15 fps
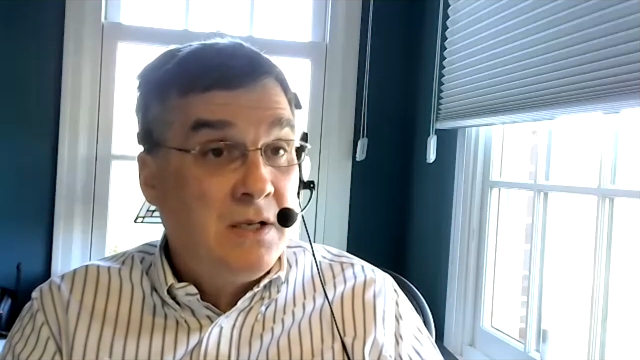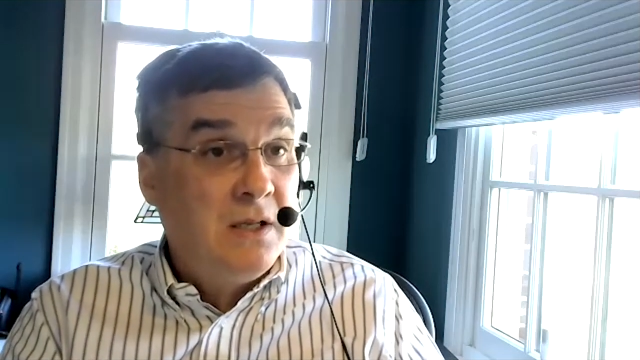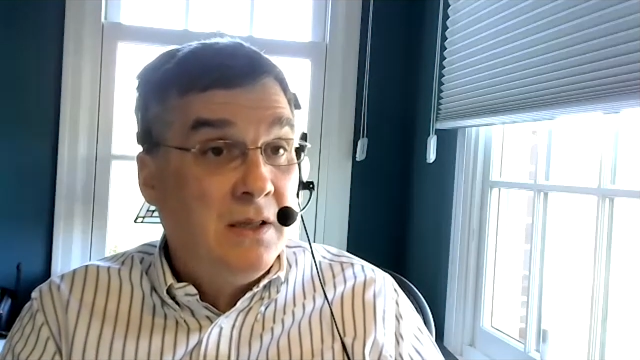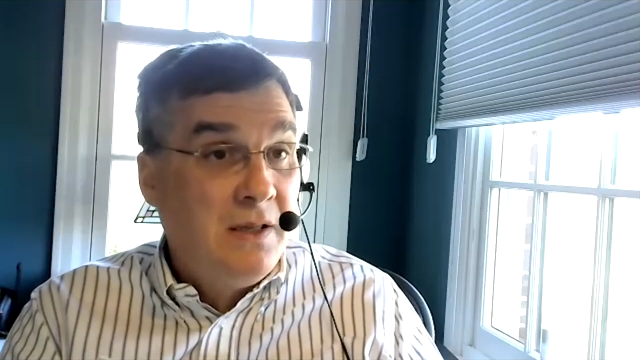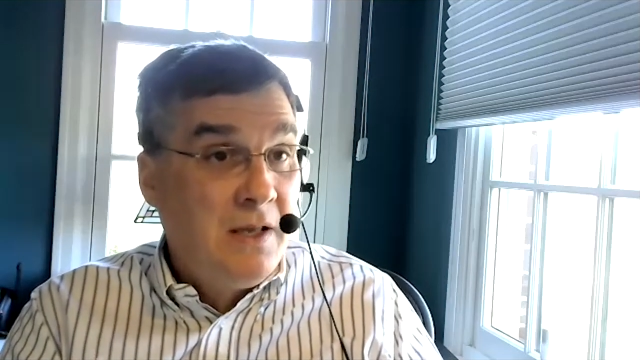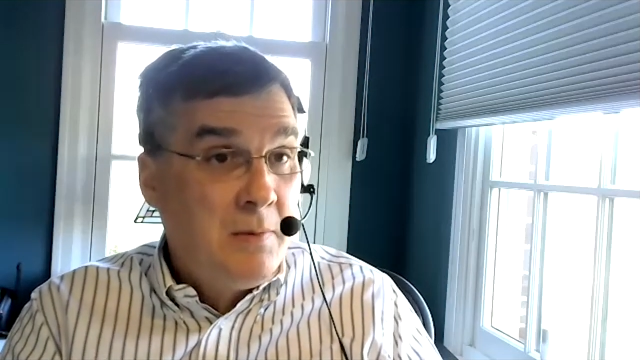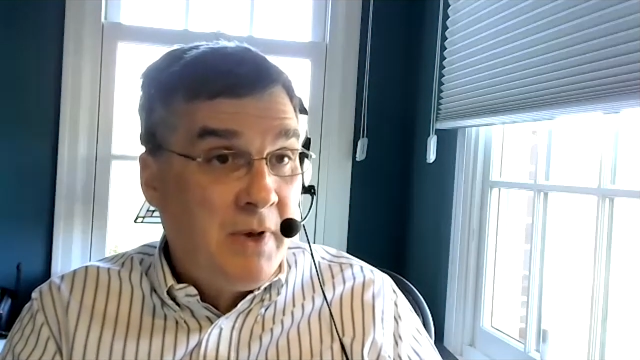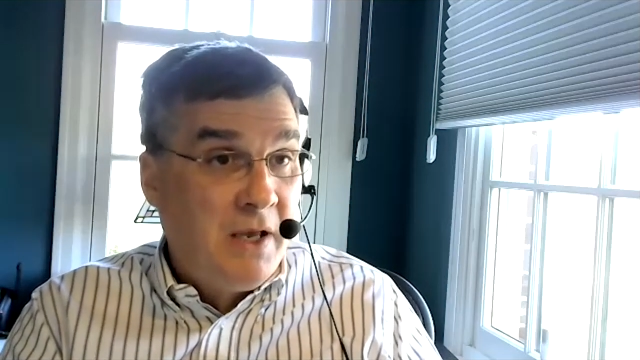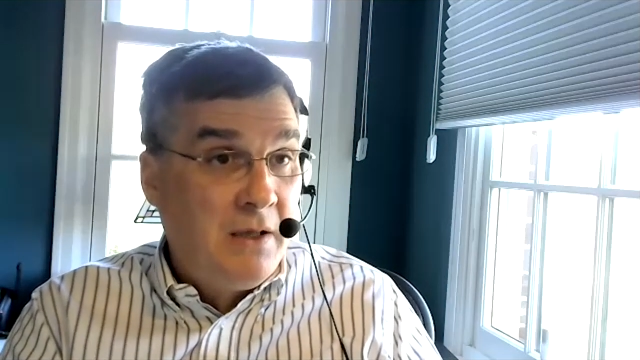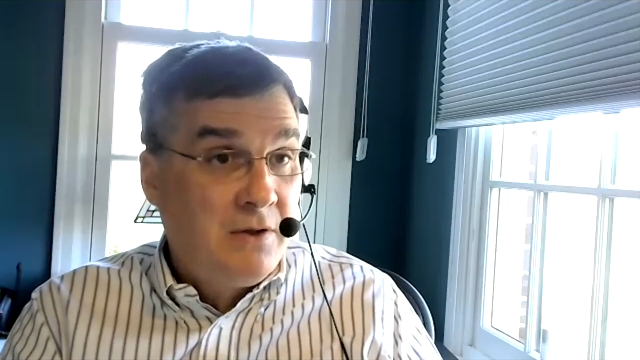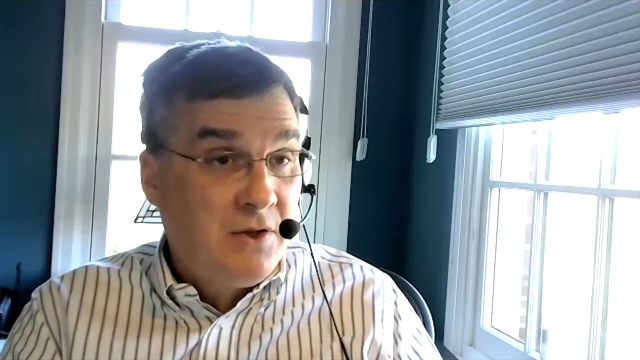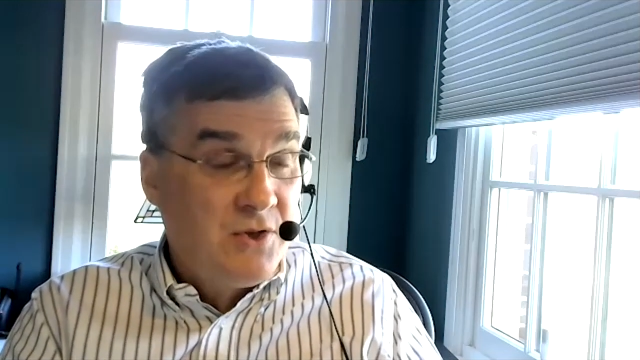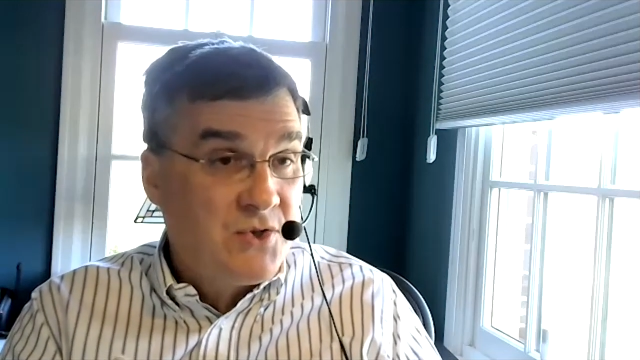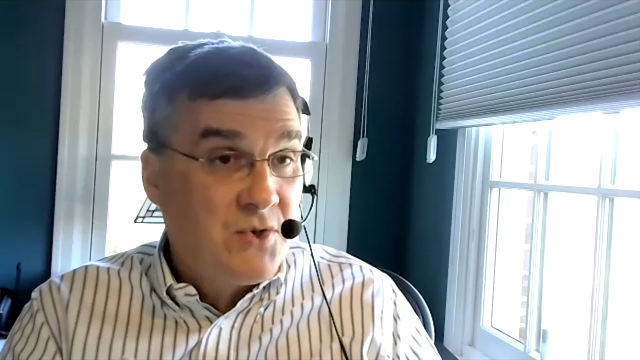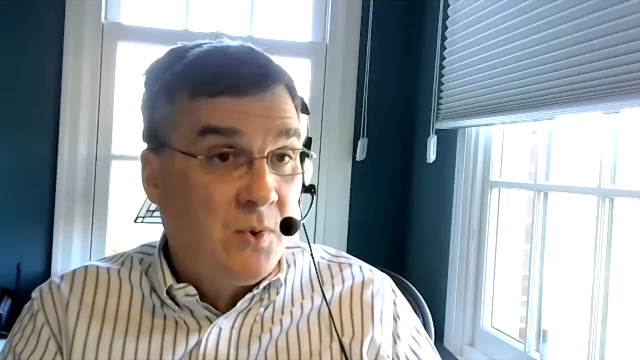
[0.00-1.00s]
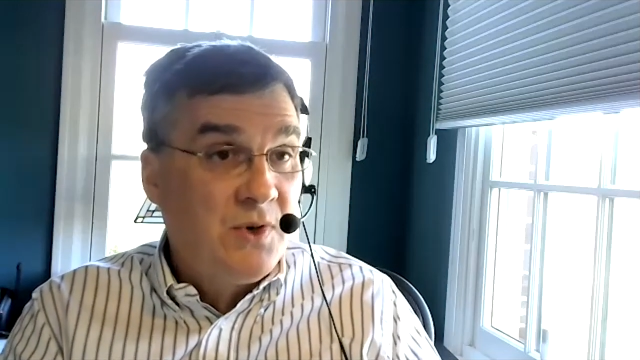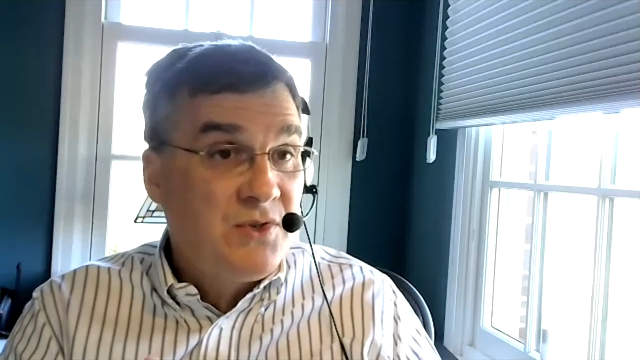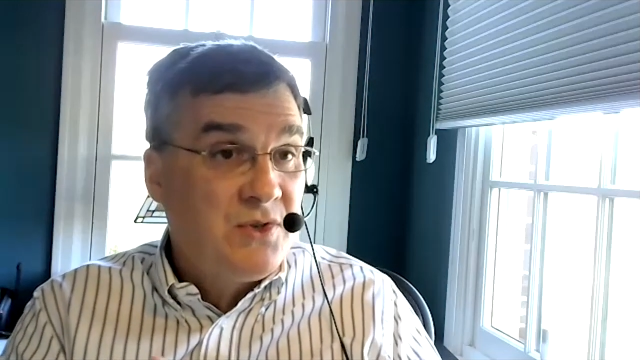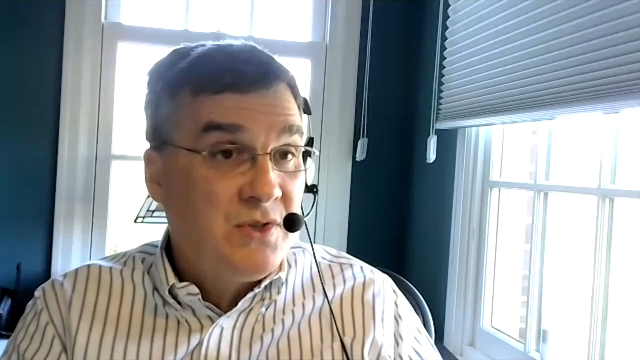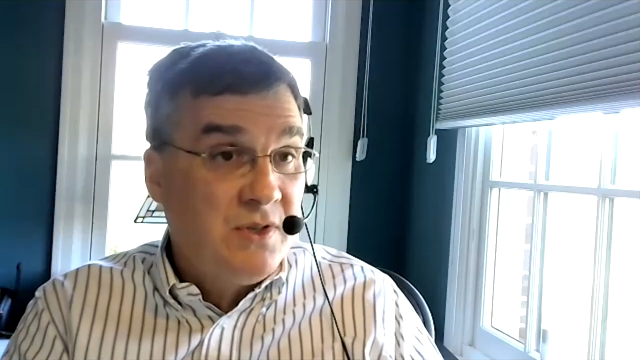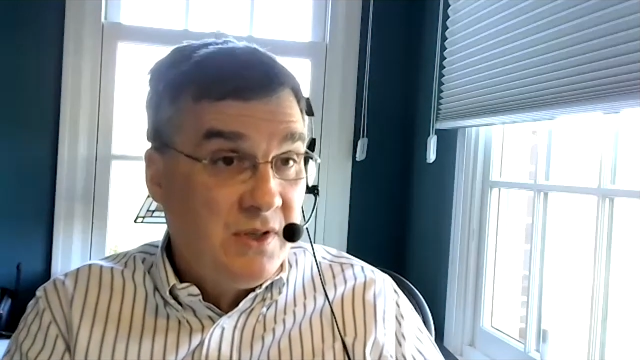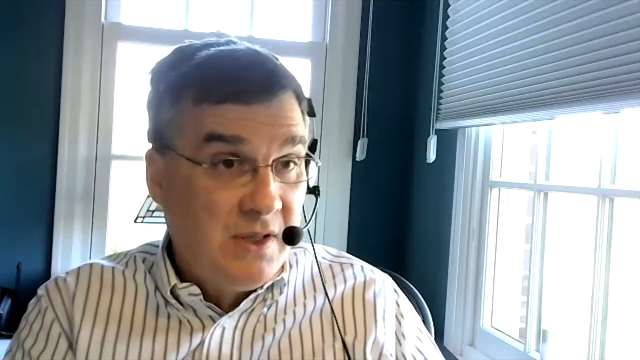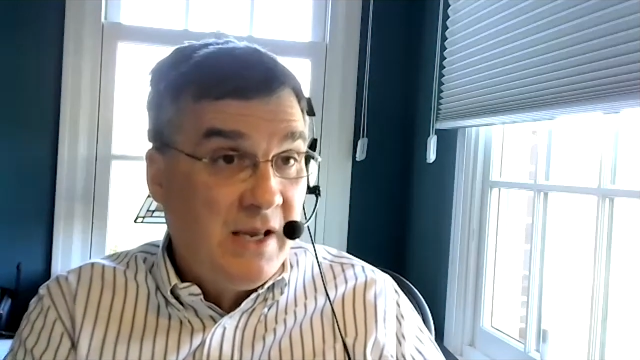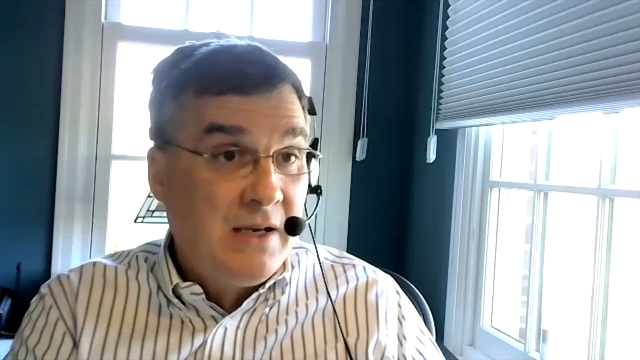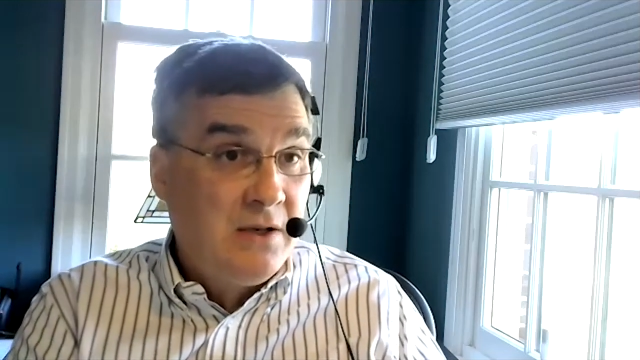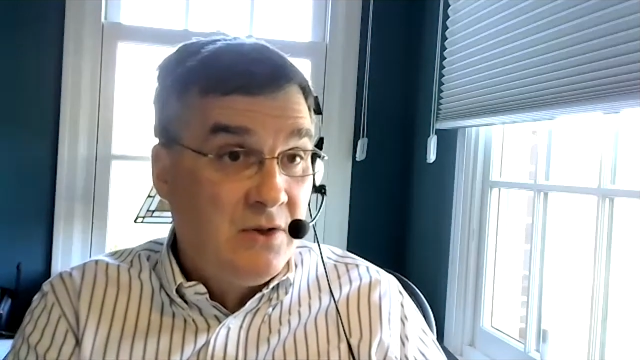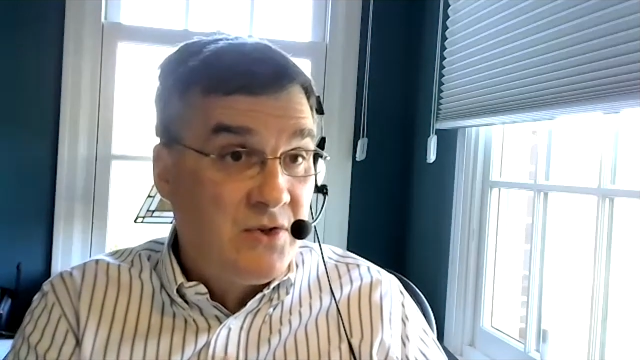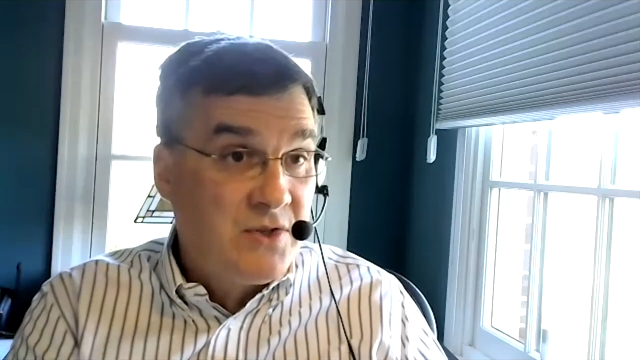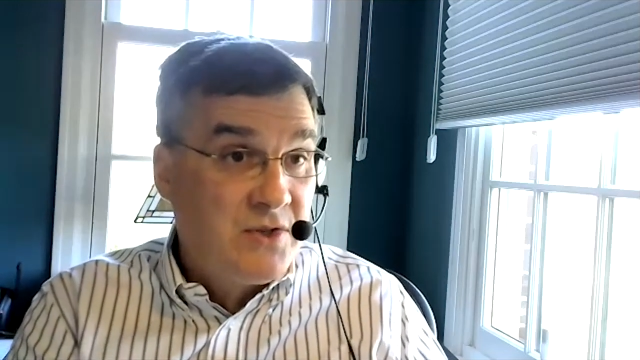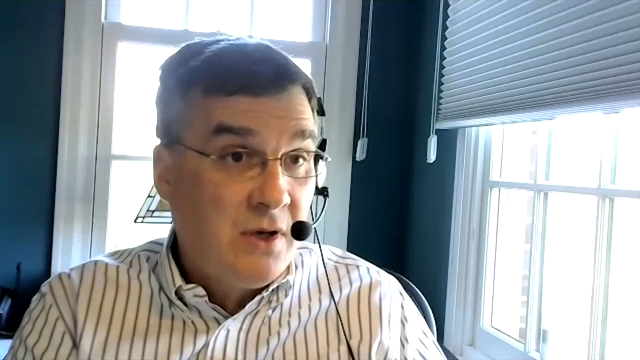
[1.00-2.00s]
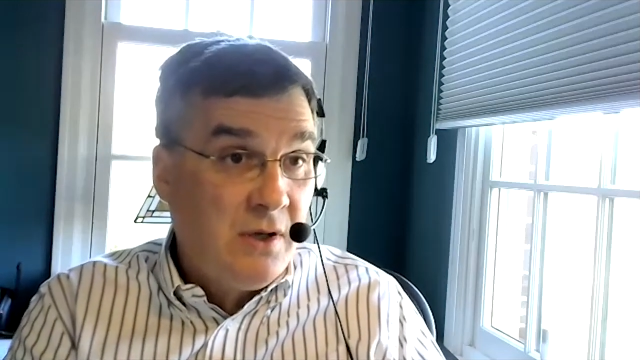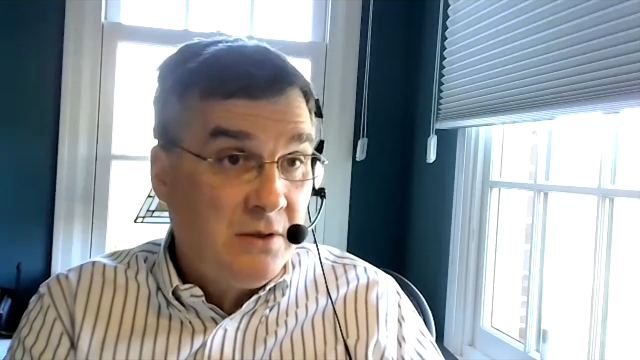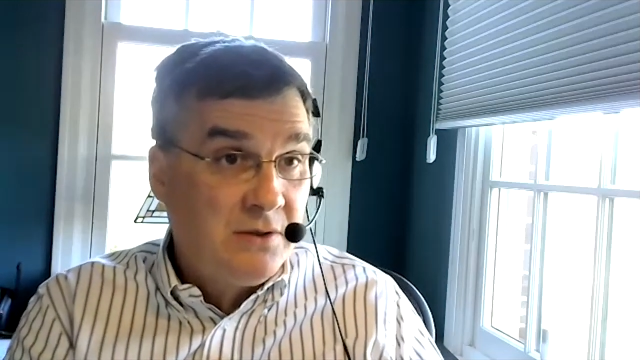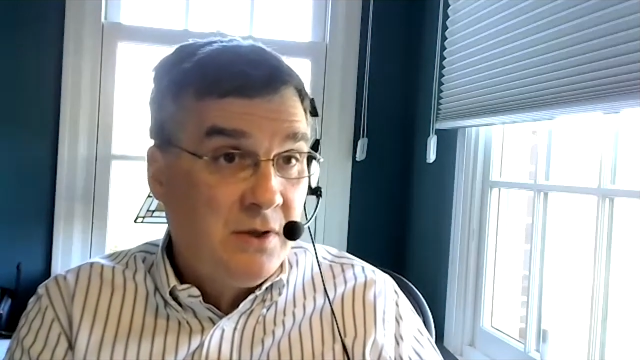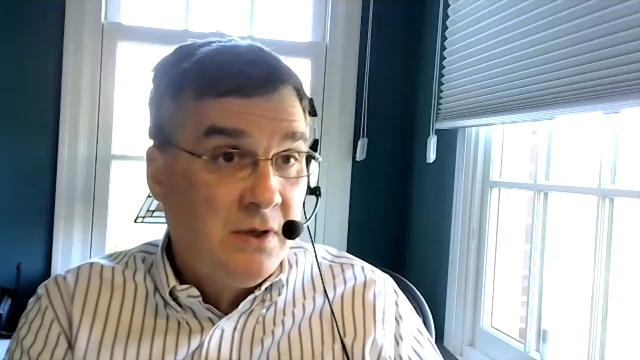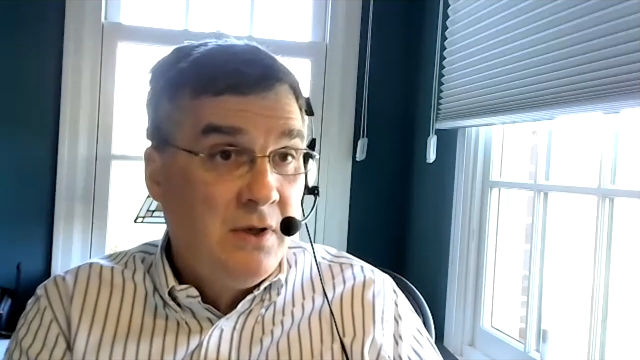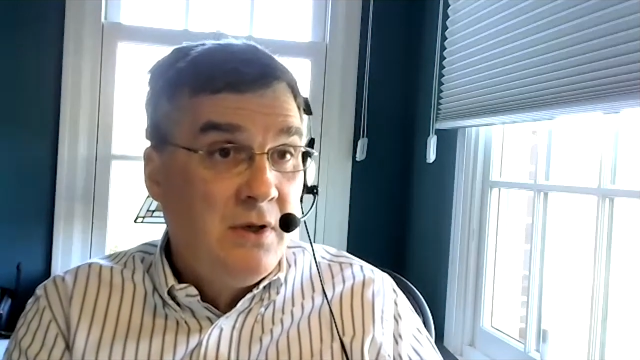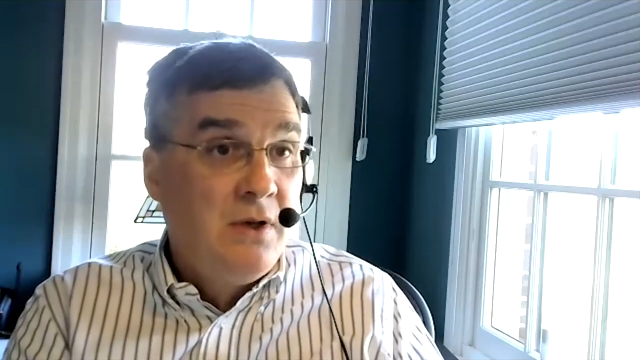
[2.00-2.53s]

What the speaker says: to limit the sources that they consult